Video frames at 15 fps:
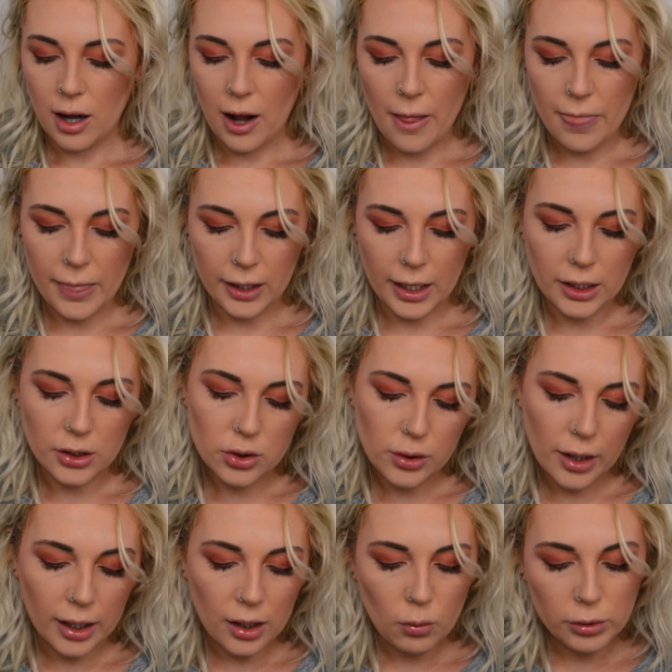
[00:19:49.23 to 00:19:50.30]
And then I do
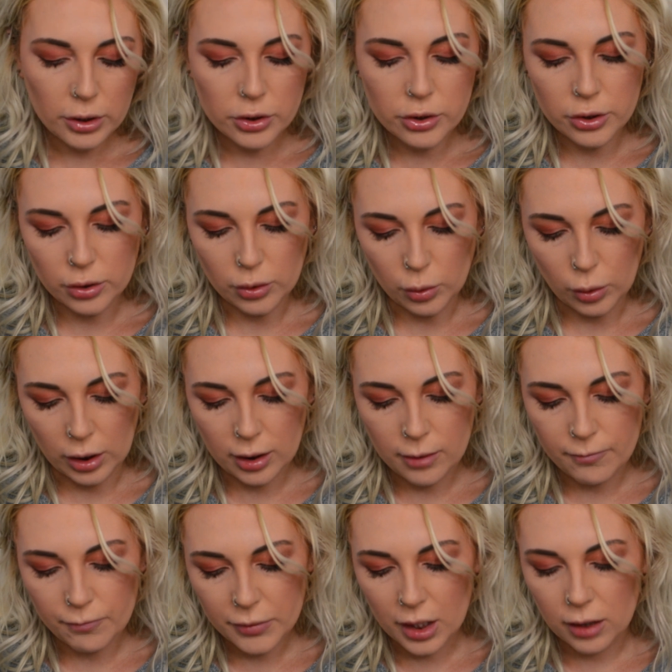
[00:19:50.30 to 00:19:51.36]
kind of want to do a
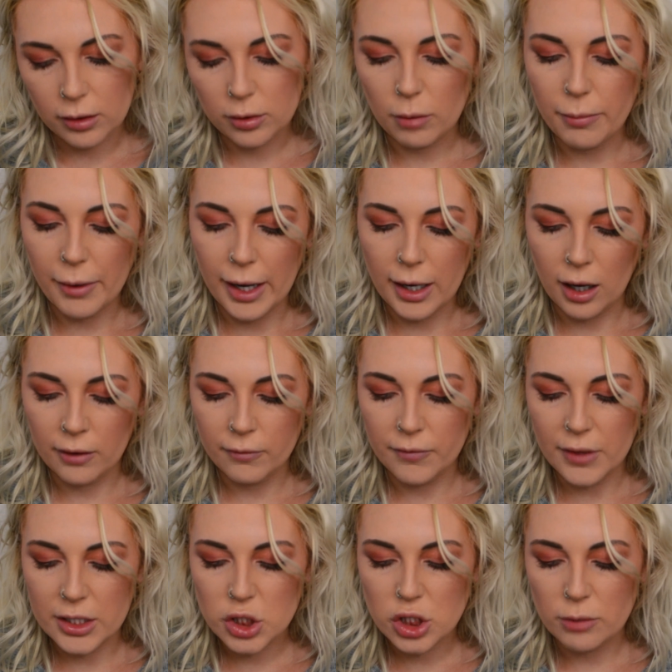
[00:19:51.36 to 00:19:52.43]
little bit of
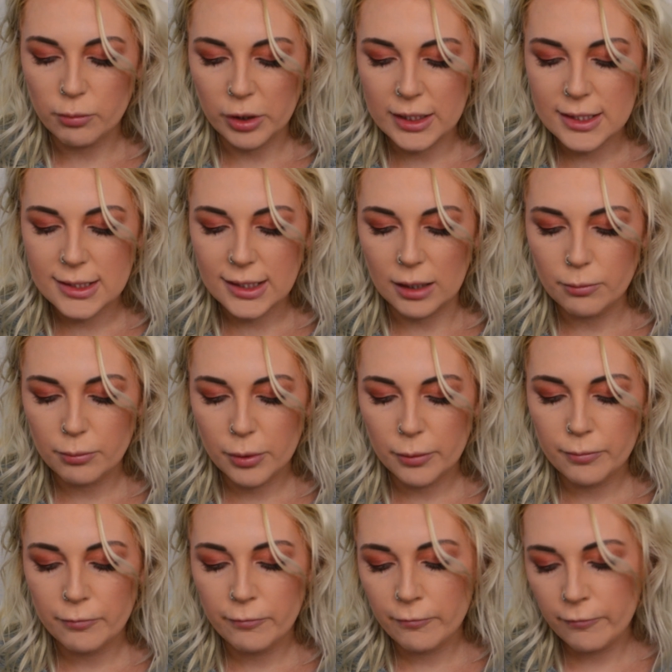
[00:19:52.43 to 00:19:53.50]
the Shimmering Skin
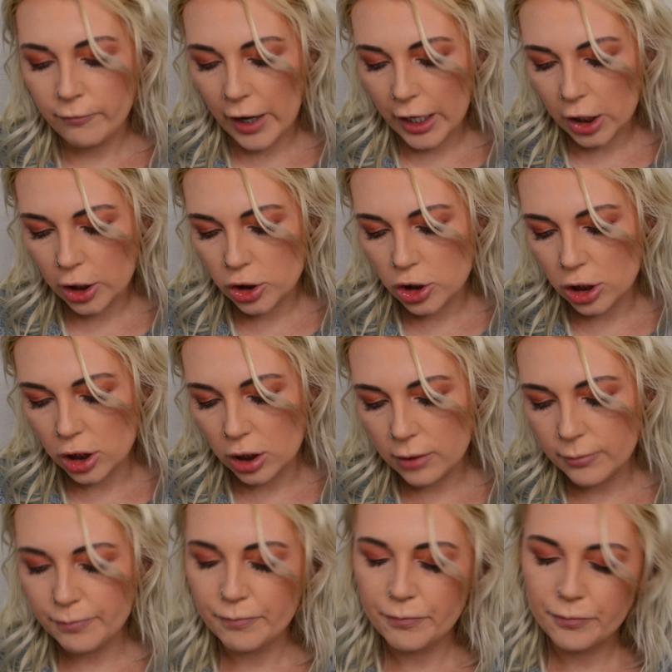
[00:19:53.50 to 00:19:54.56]
Perfector.